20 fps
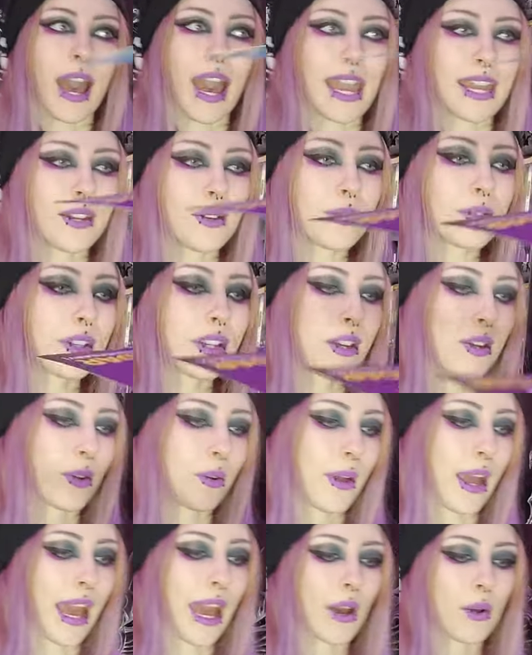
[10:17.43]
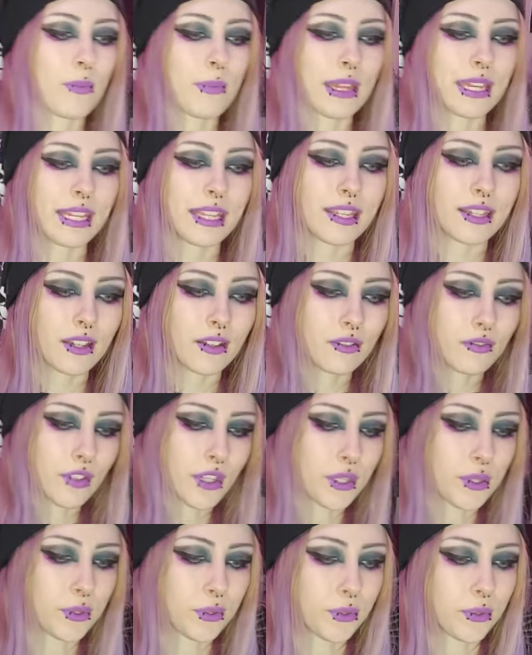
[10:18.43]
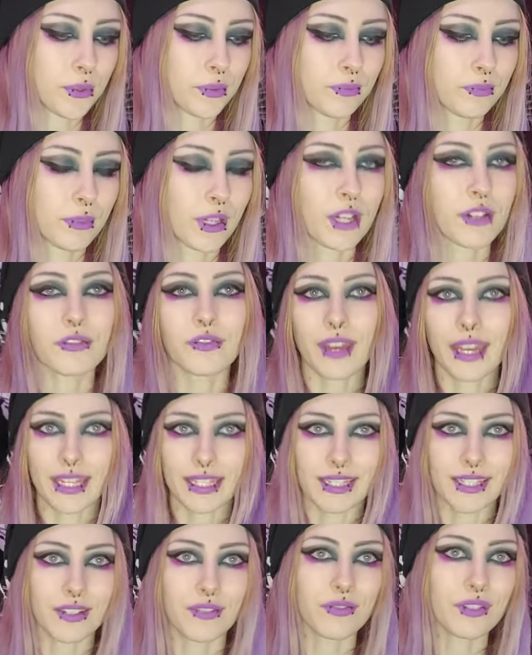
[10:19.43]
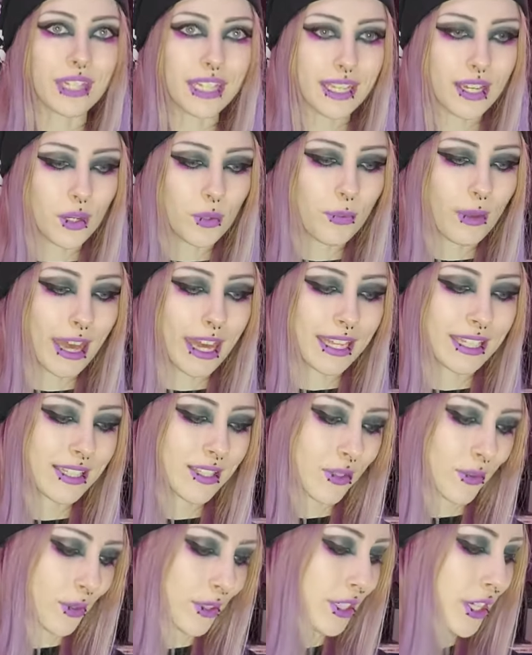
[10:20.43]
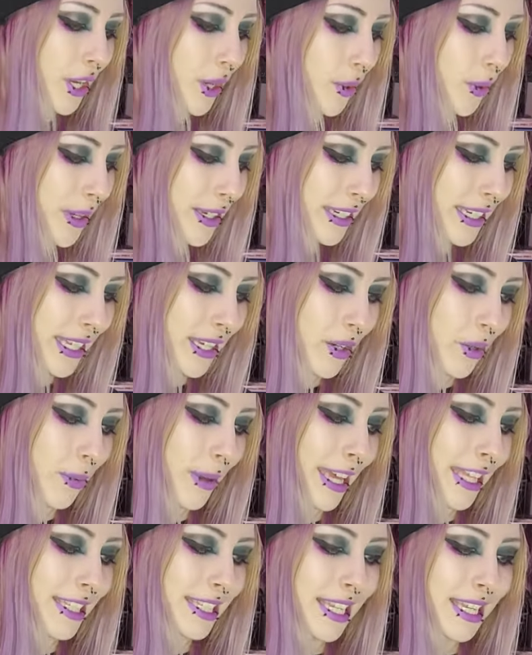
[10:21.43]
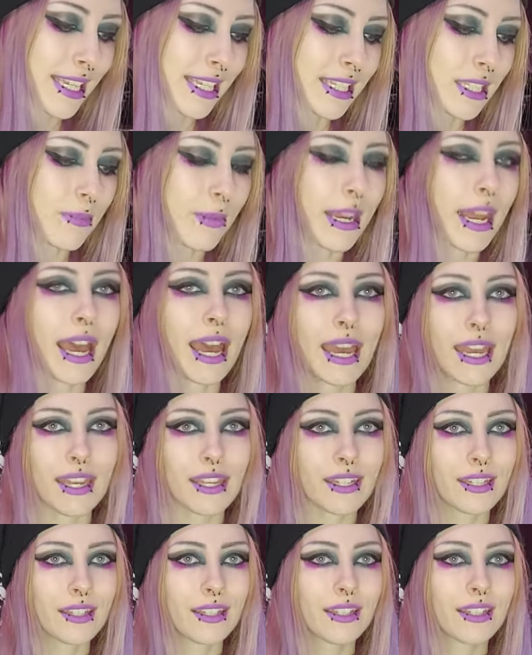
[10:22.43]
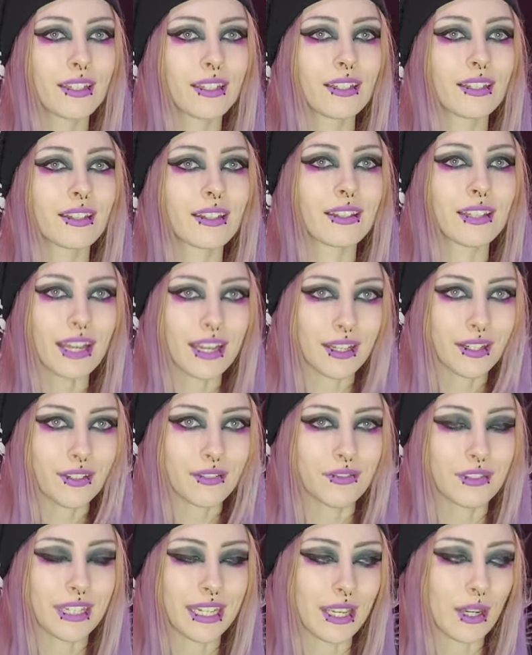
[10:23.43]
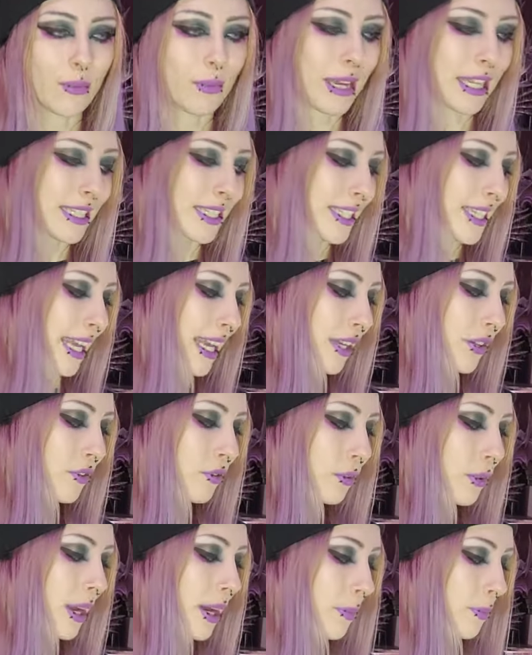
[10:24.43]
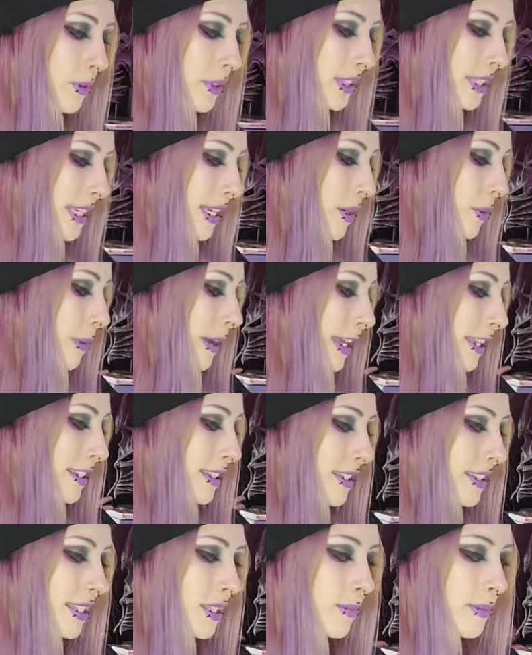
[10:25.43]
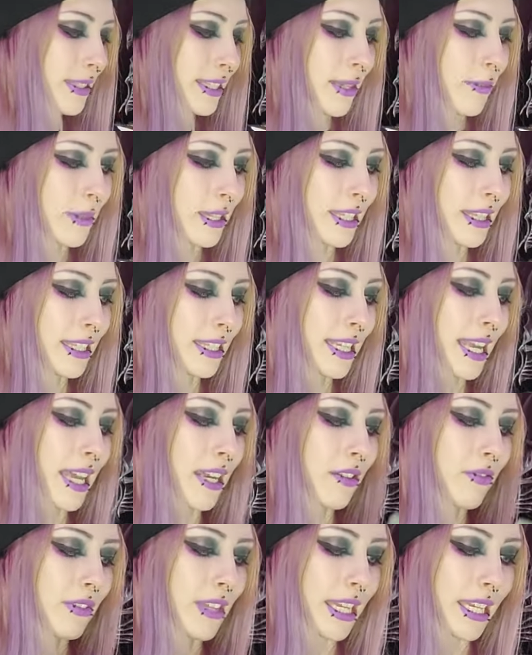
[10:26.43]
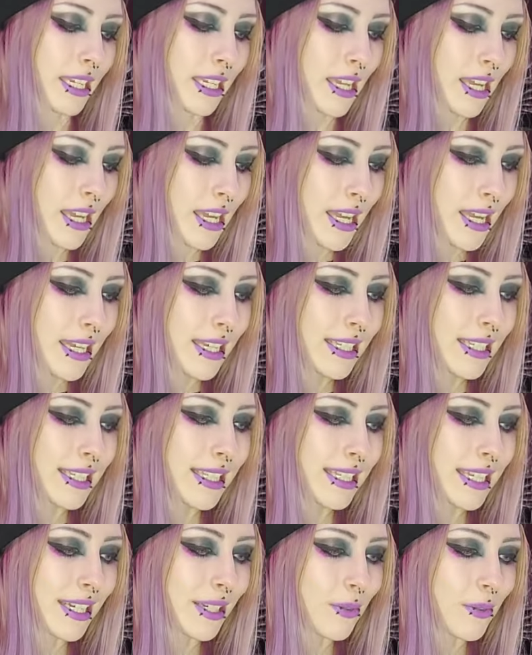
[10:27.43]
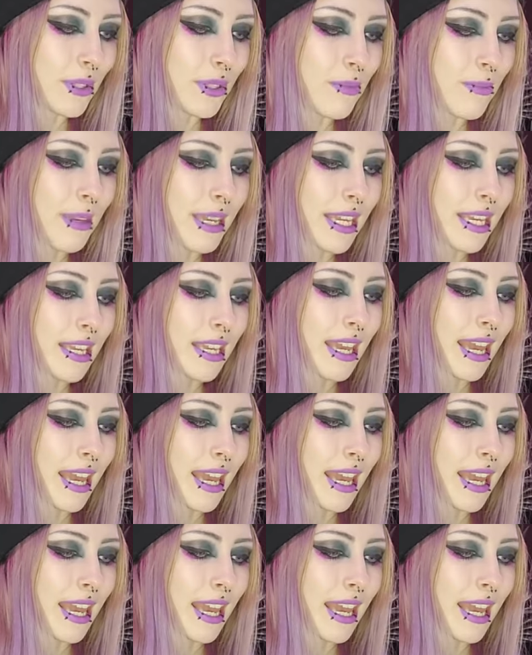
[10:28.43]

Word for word: I don't know how many of you are fans of Neopets or know what Neopets is, but I love Neopets and I grew up with Neopets, and it's been something that's kind of like stuck with me.